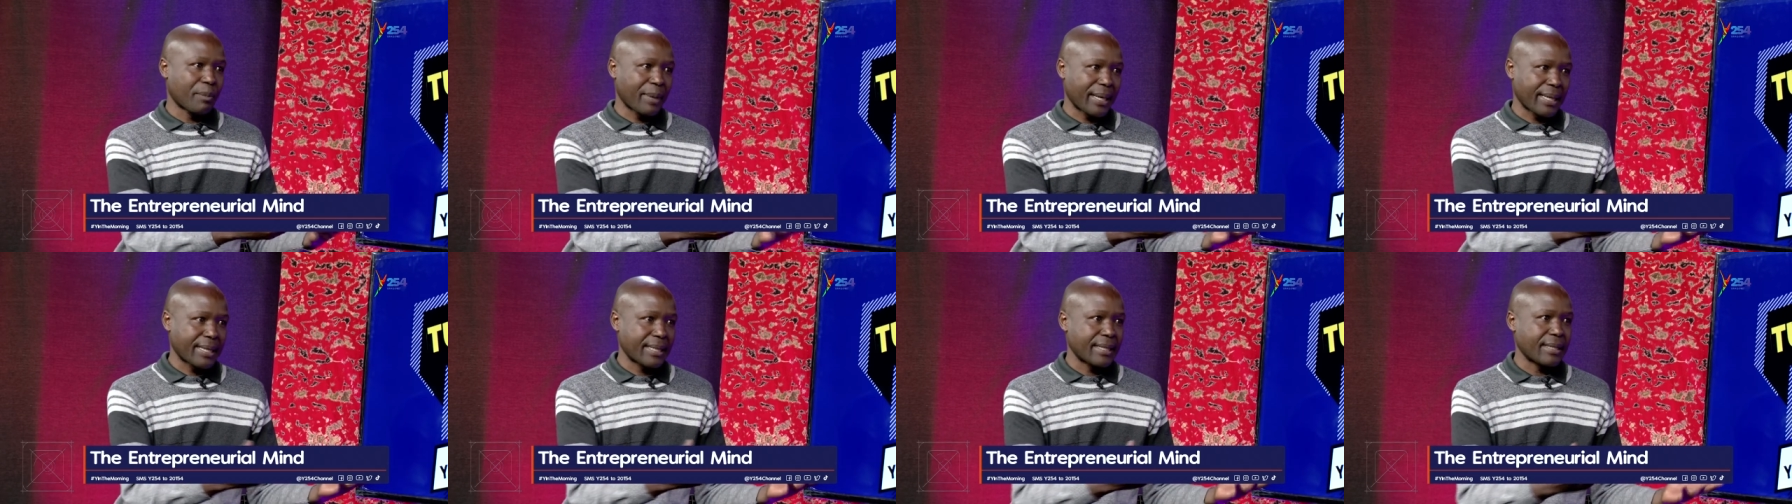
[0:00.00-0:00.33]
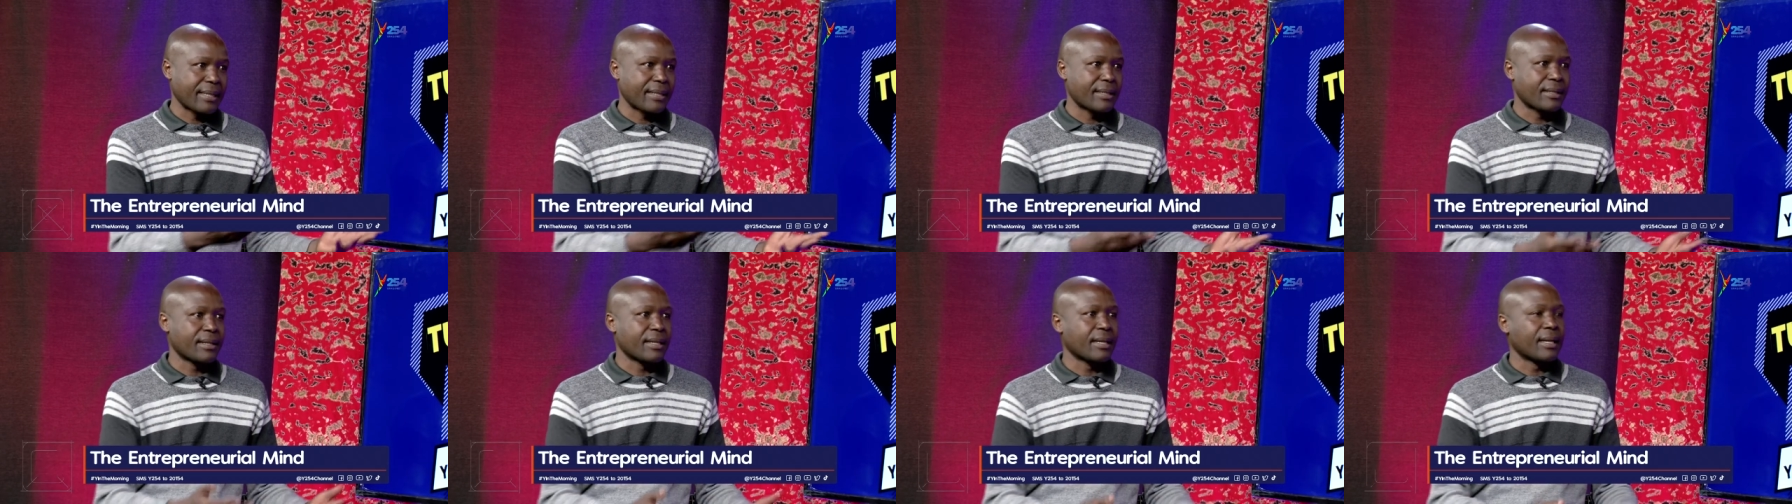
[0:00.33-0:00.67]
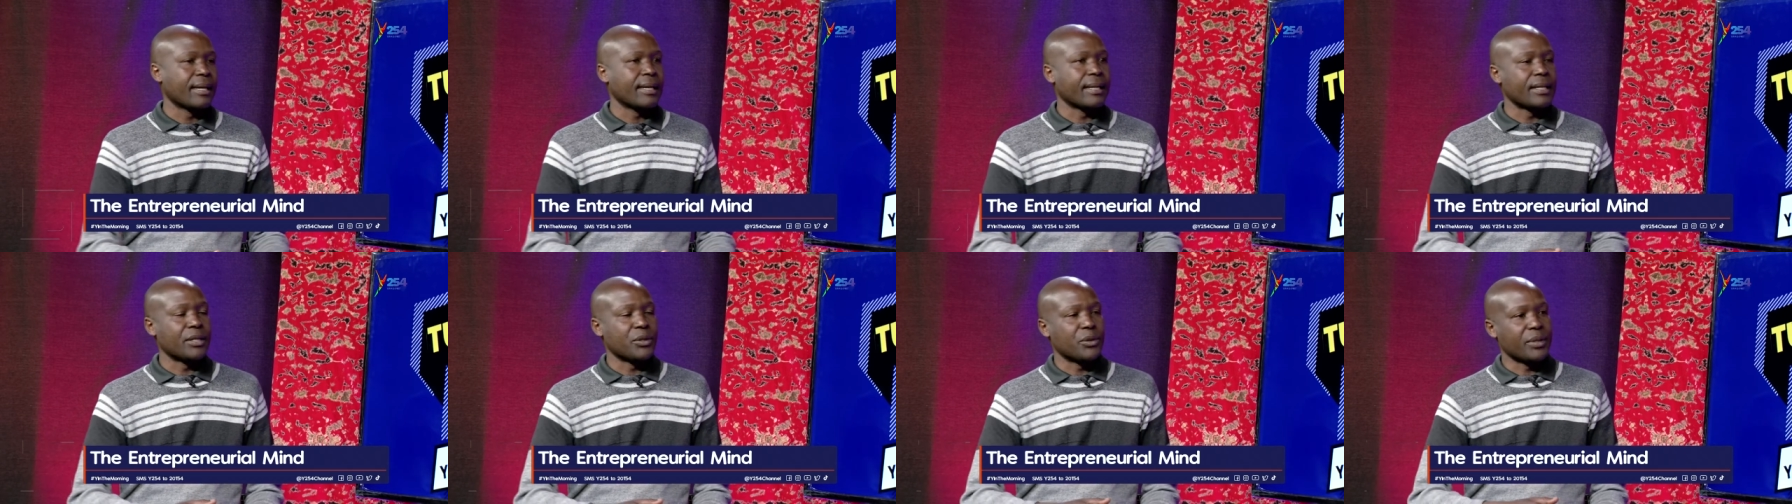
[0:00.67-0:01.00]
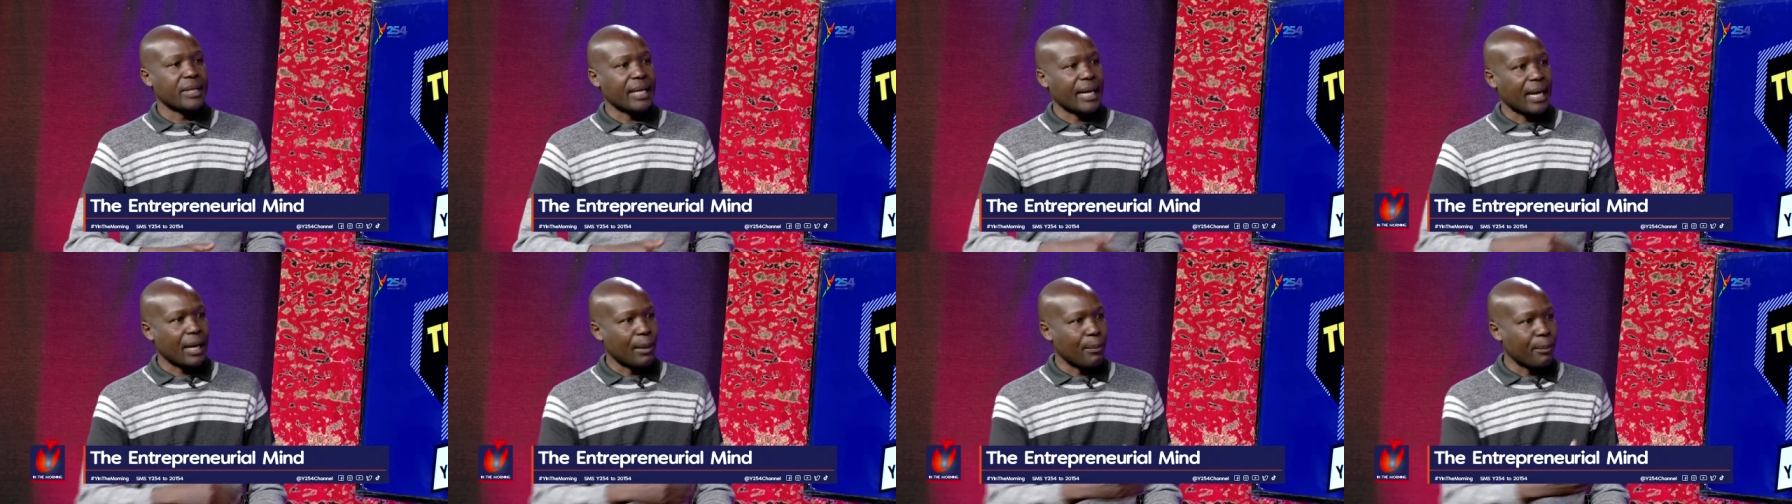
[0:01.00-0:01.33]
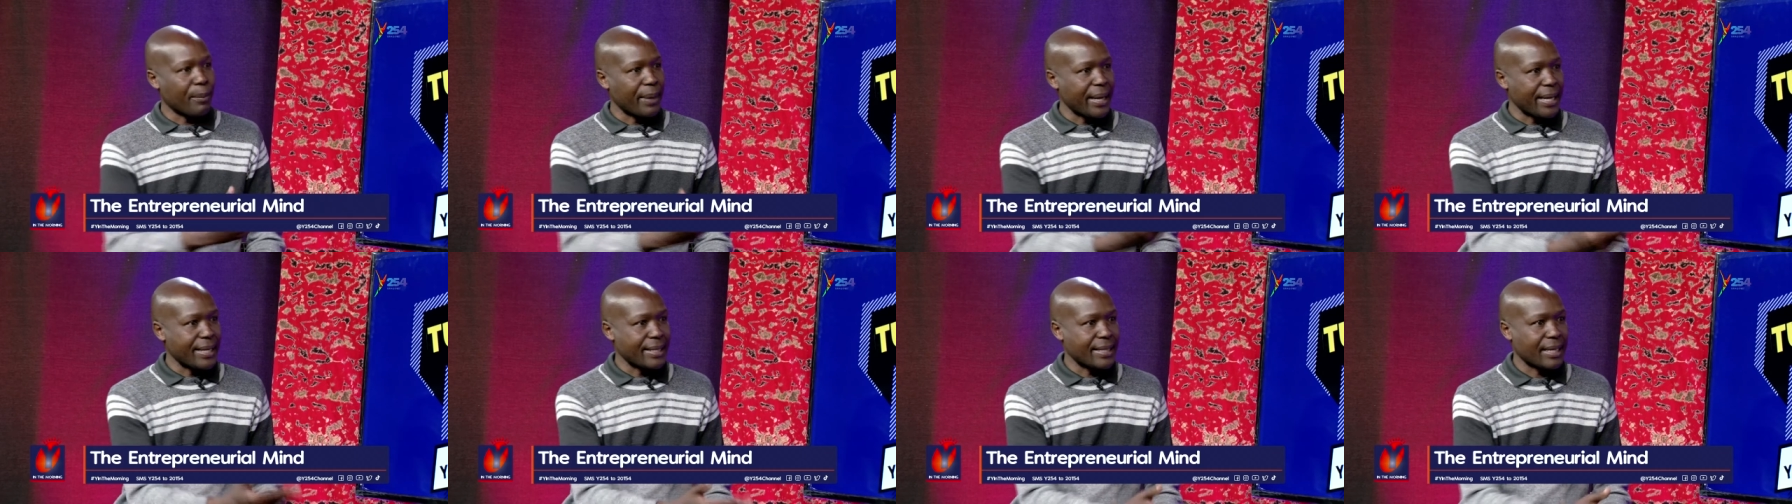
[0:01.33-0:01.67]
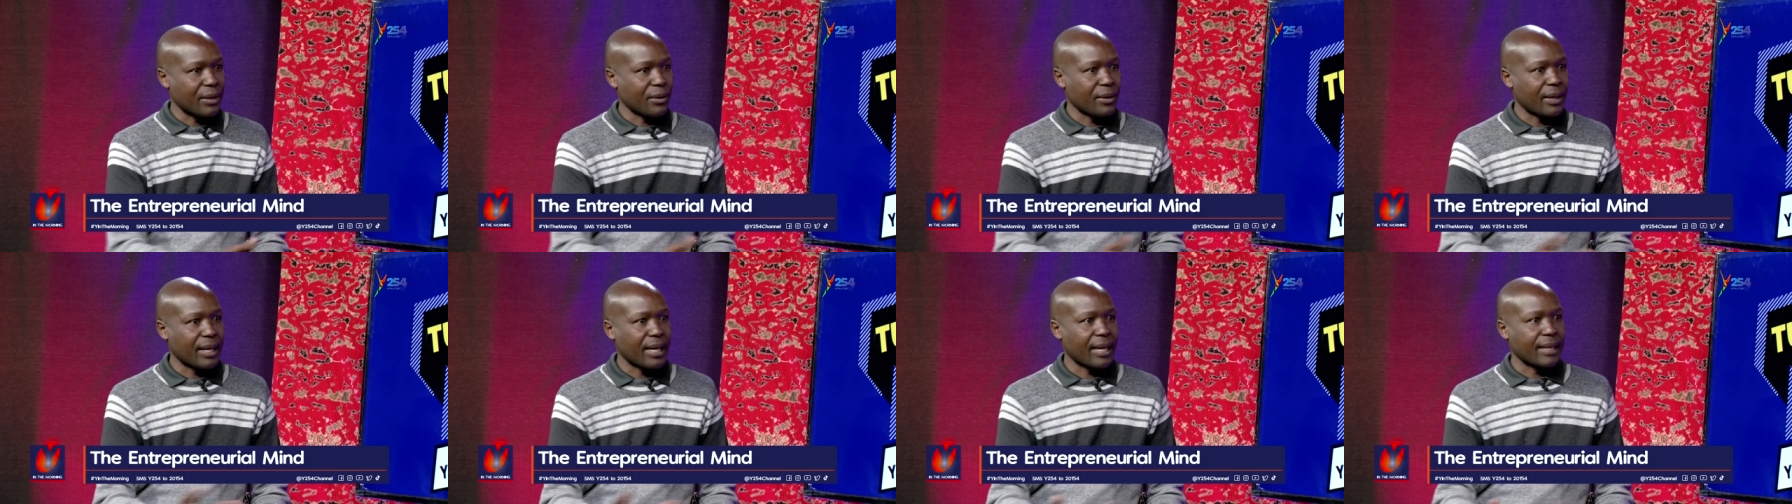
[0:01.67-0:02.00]
parties during campaigns
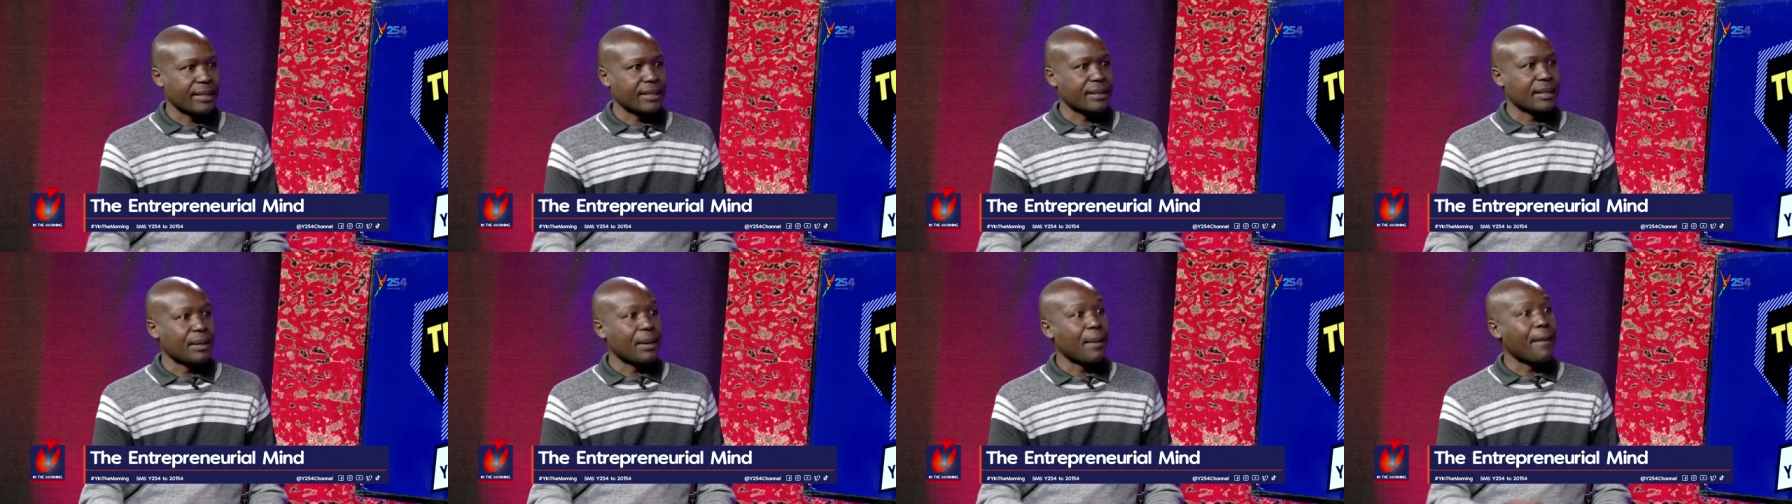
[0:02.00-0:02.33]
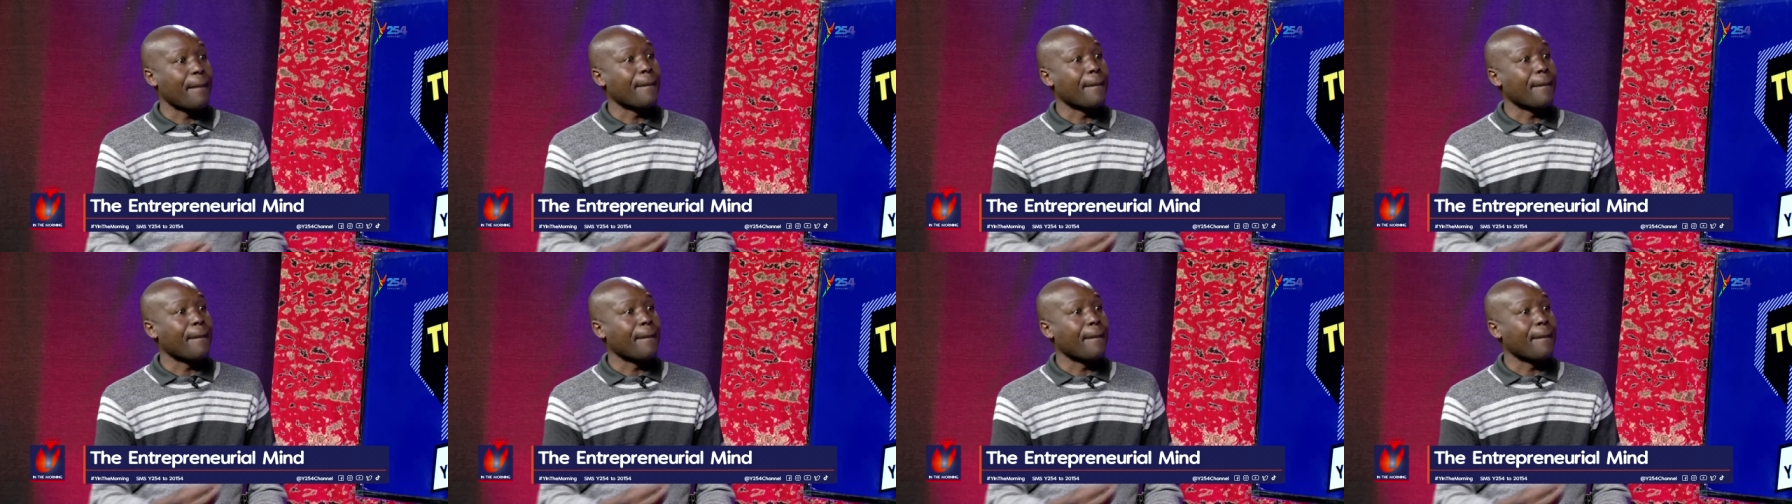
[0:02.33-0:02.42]
and all that.